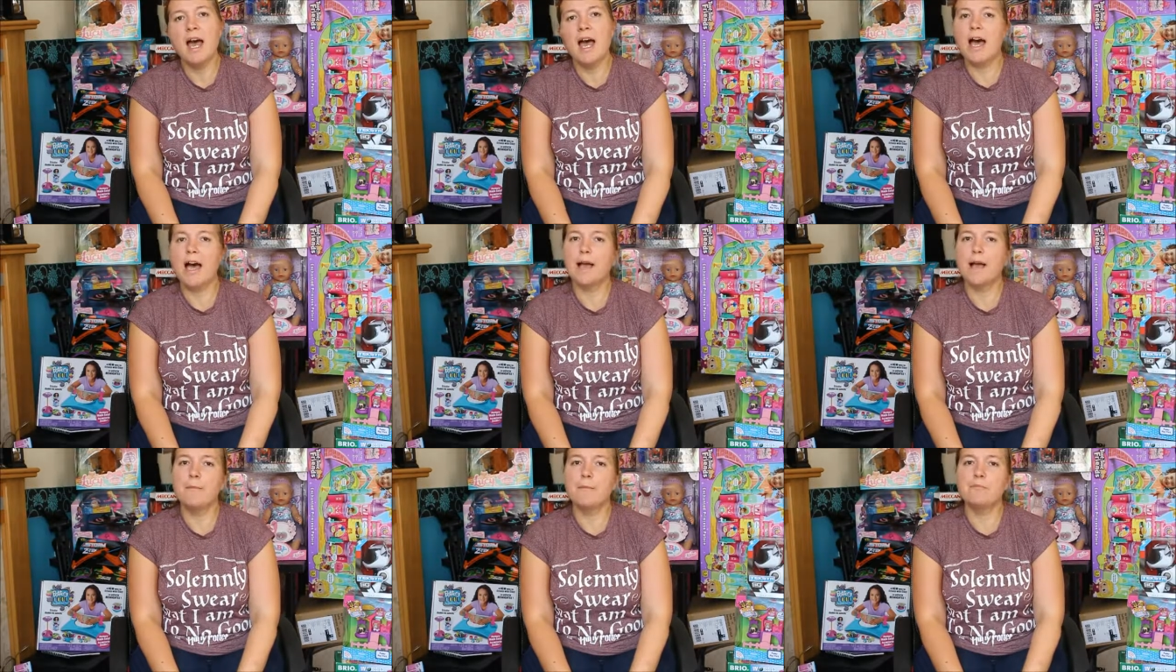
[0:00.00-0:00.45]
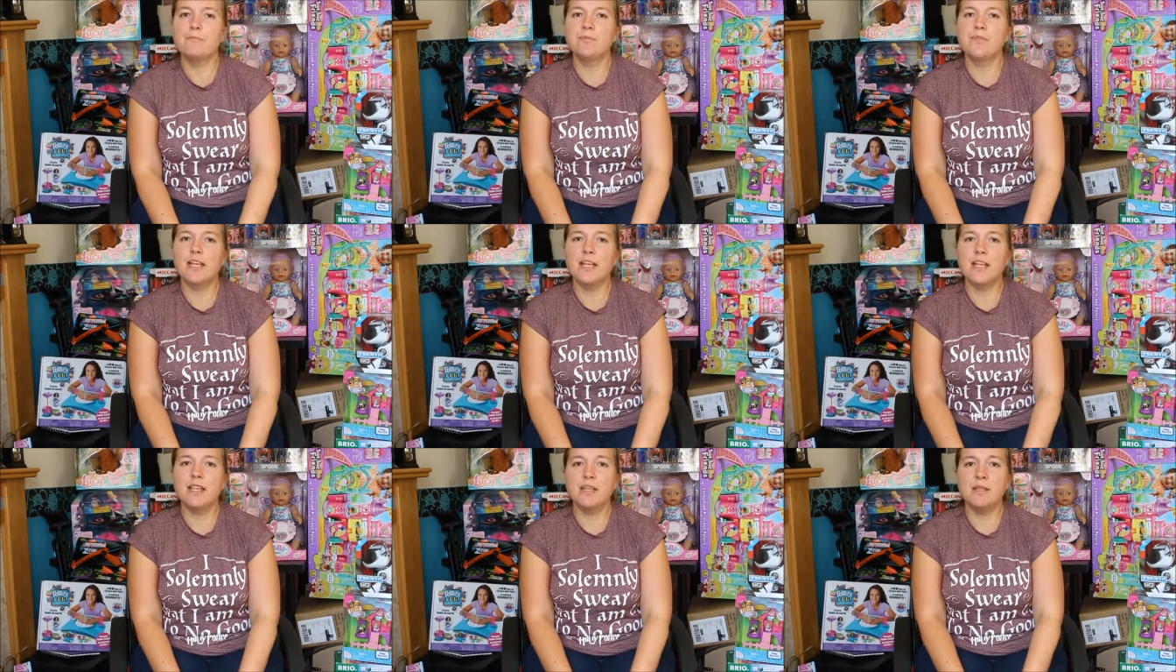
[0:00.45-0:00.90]

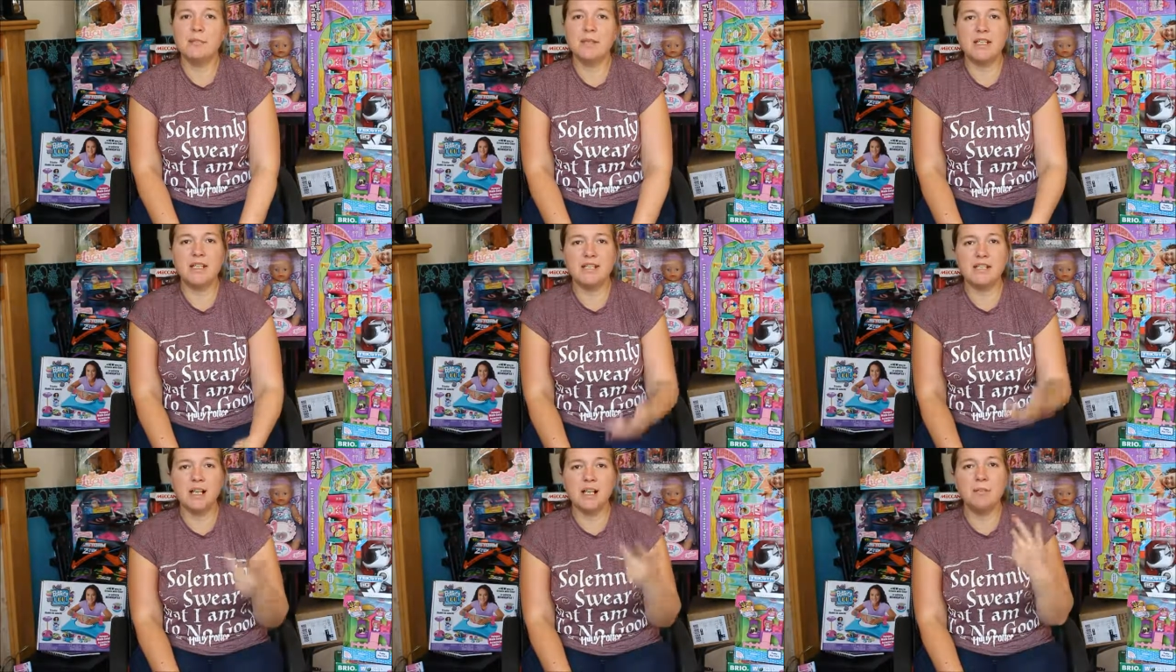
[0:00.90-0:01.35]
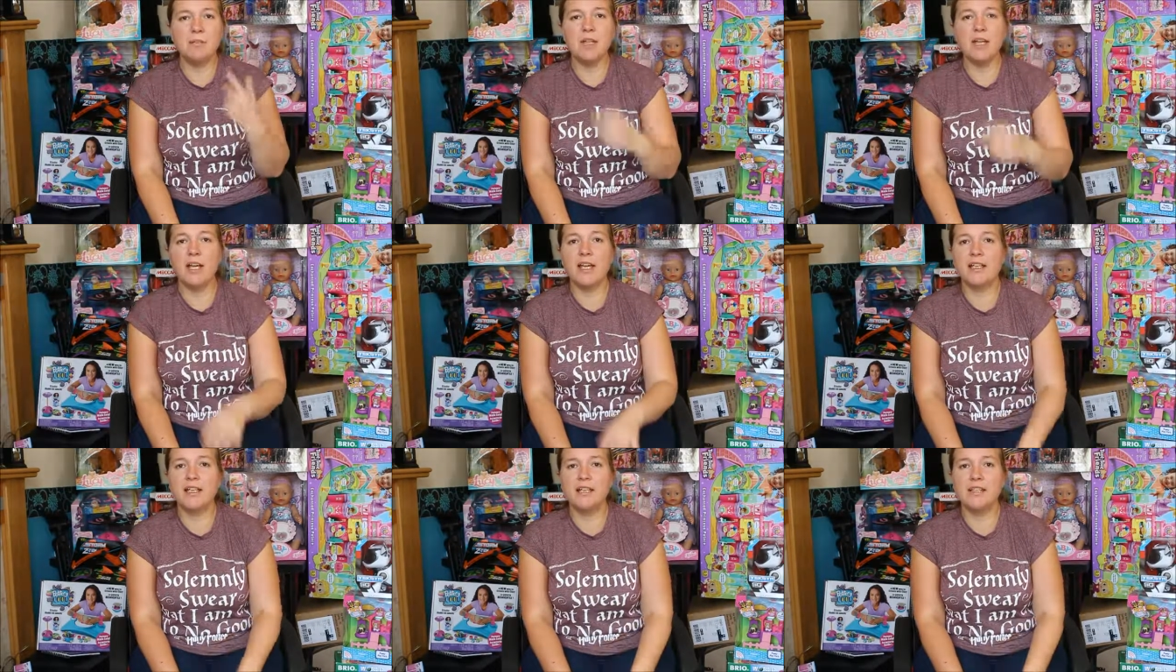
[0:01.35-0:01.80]
Um, in the meantime,
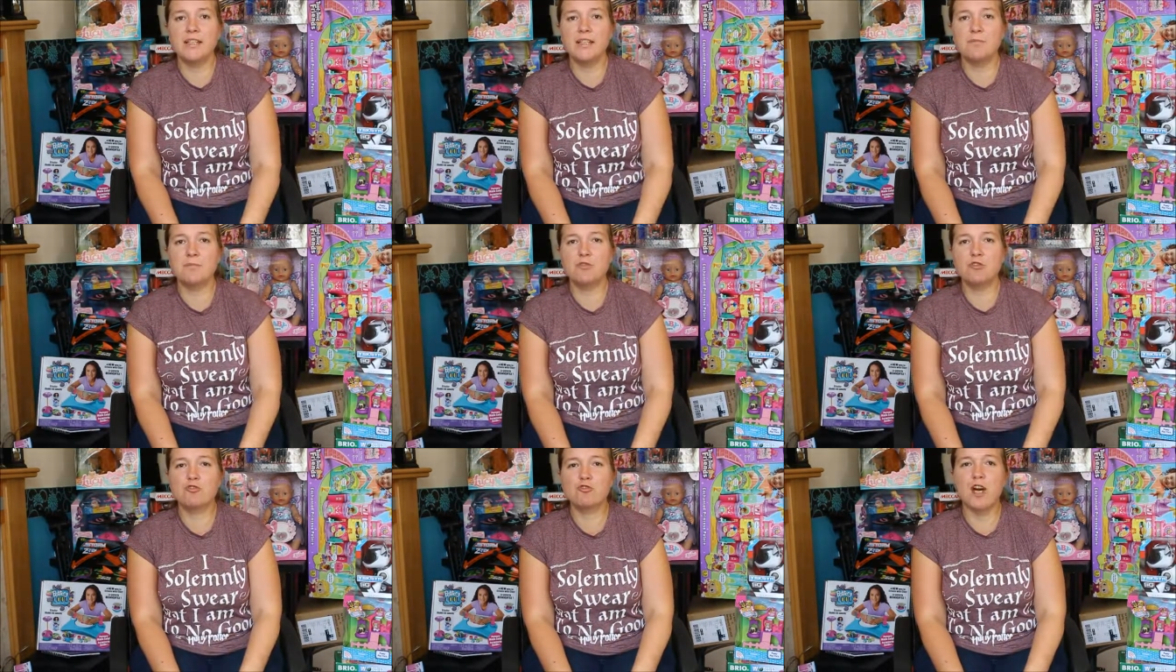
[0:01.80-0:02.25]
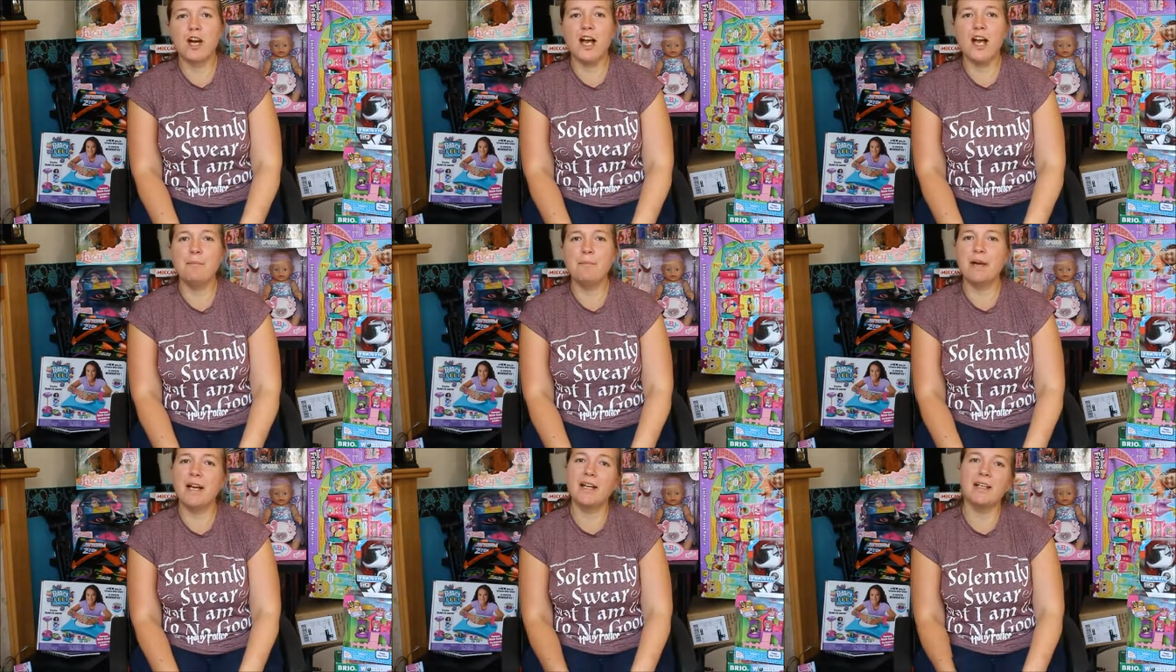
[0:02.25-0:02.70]
like and
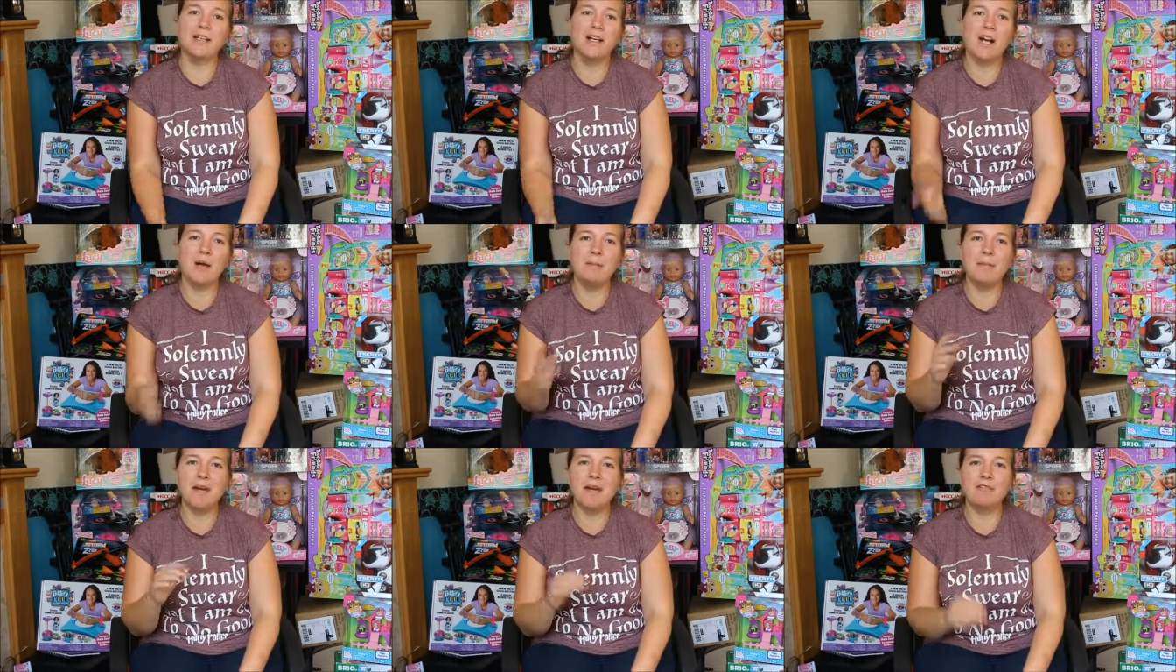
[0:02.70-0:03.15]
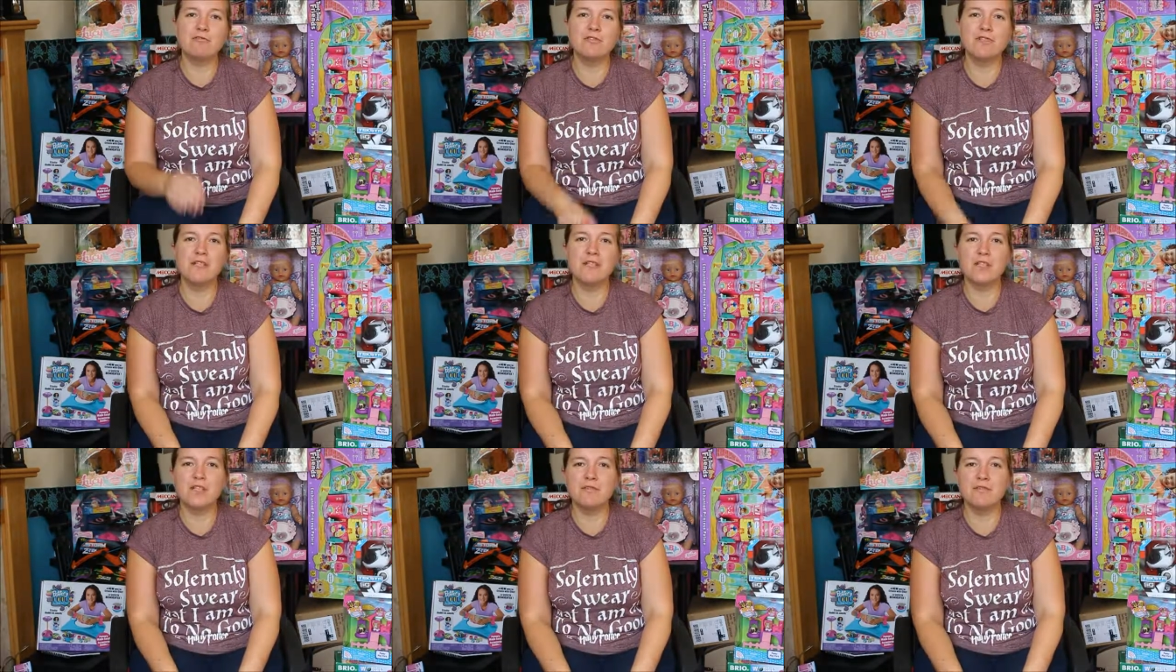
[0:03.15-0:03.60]
subscribe and come back for
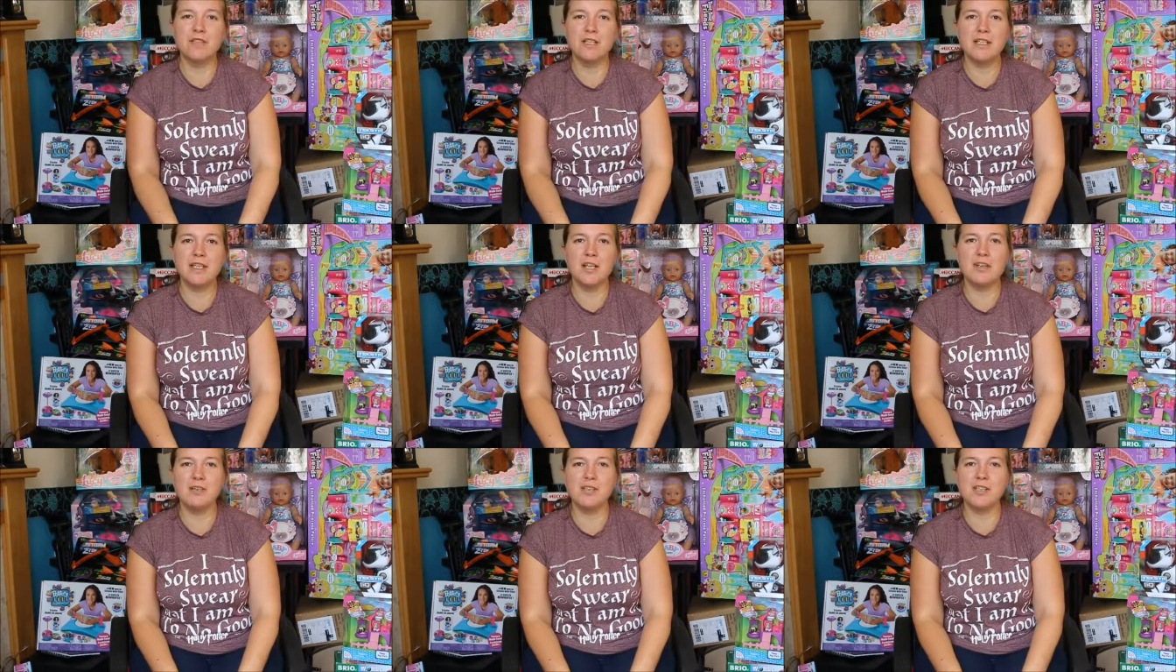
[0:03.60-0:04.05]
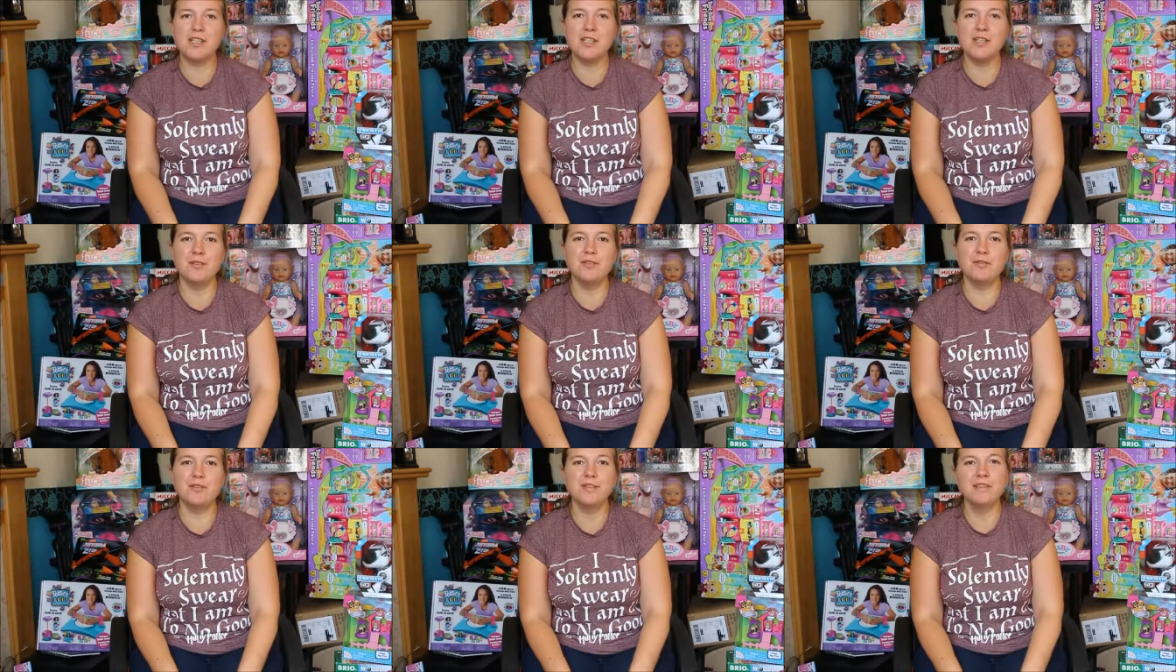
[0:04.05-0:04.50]
another video
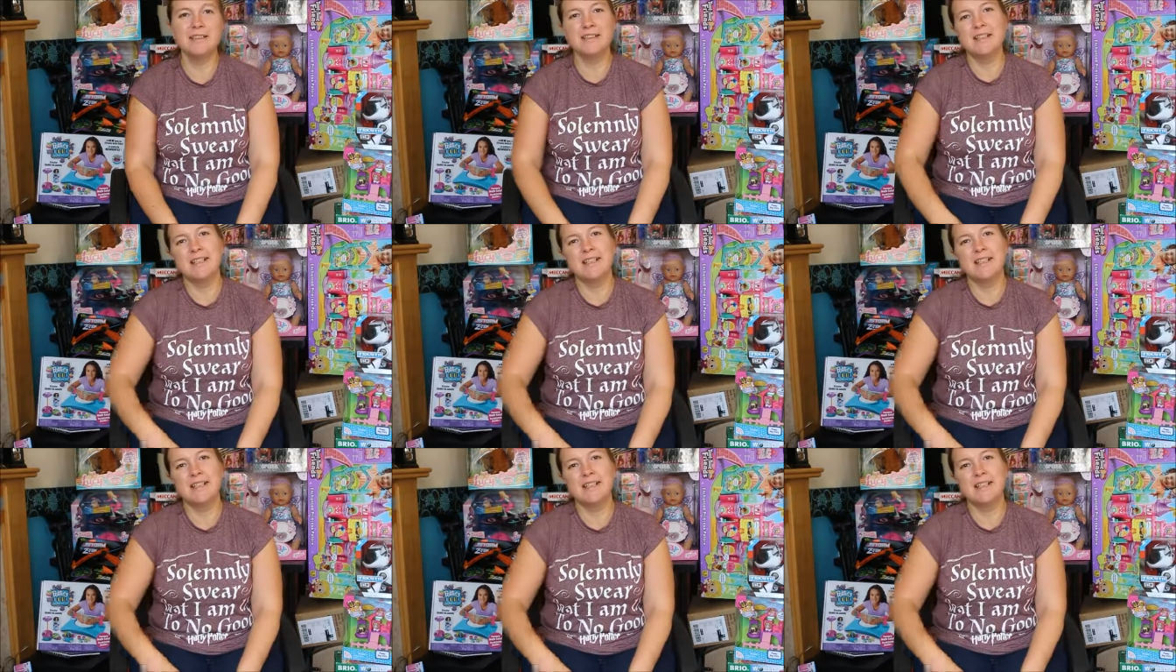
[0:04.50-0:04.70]
soon.